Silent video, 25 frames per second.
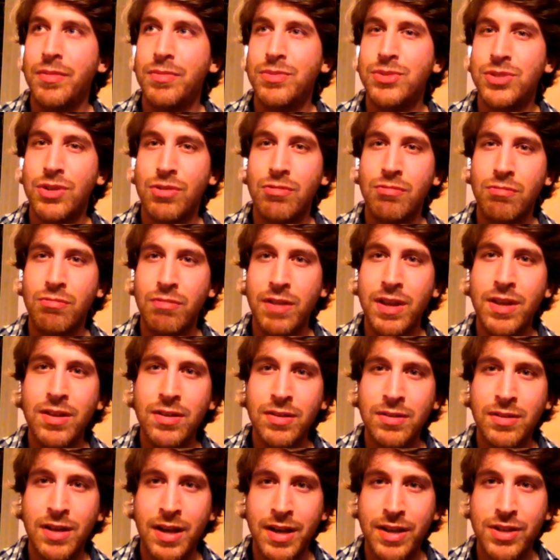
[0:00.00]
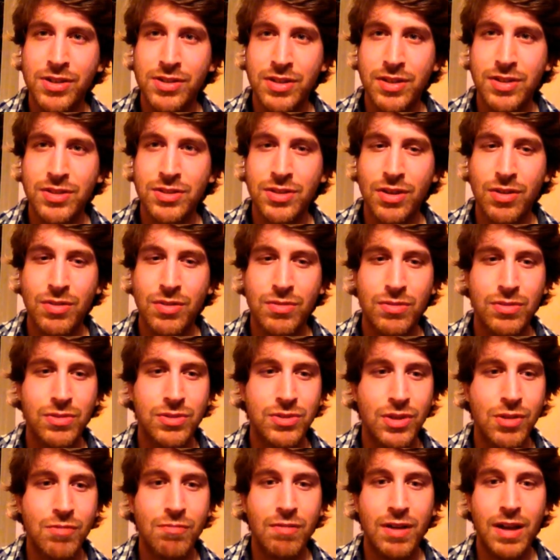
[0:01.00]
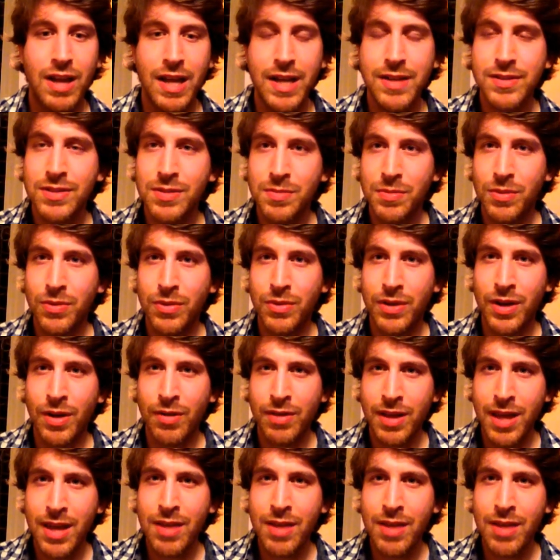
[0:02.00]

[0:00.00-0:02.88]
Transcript: so real, actually, so relatable.